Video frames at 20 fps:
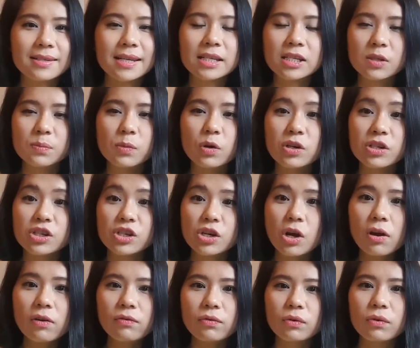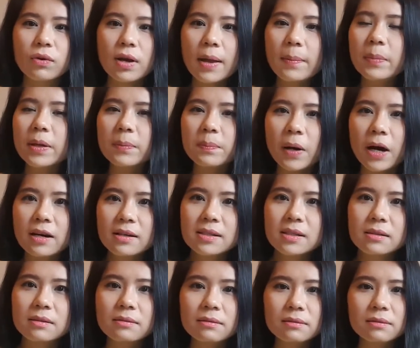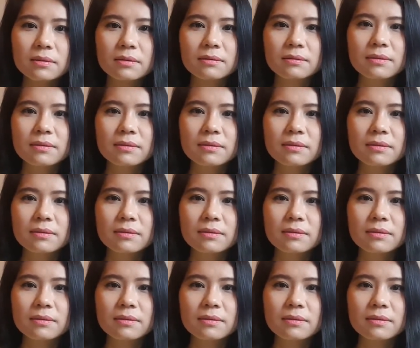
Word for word: sensible, and joyful, happy person.